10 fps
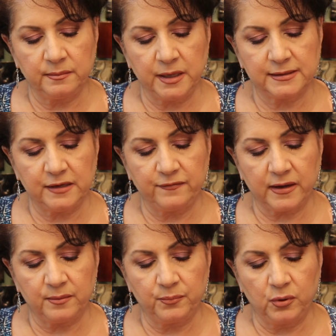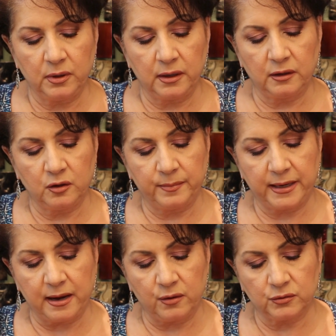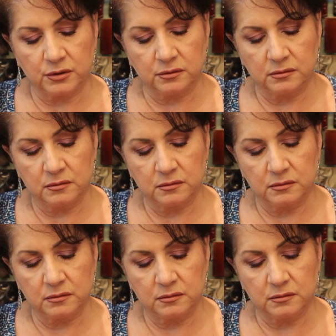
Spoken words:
me see if I can pull a little bit out.